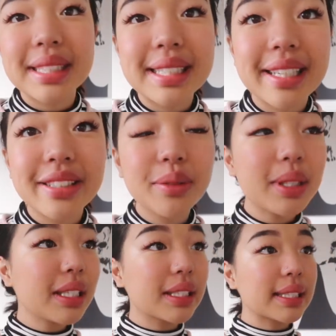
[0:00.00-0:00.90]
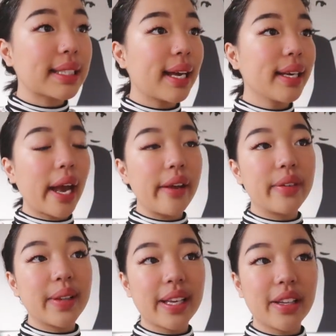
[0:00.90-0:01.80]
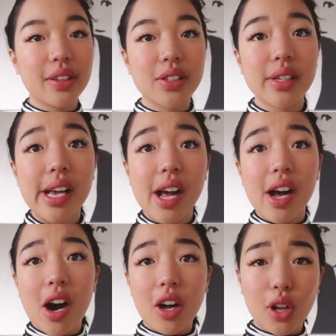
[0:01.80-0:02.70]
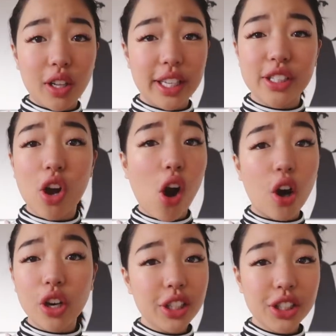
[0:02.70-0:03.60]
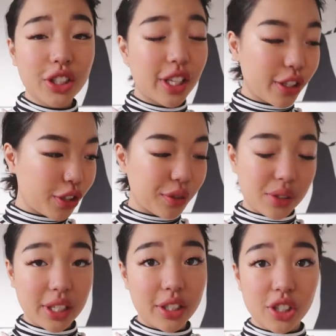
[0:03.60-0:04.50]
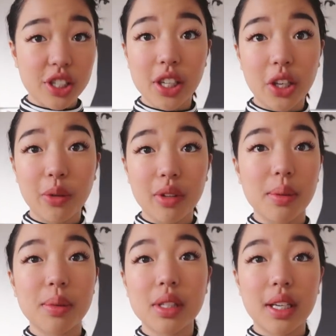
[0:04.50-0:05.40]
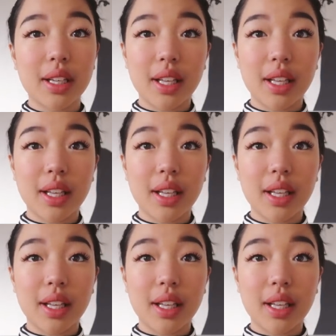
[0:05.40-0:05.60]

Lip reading: So there's what it looks like. I feel like it looks a lot less harsh than using just liquid lipstick.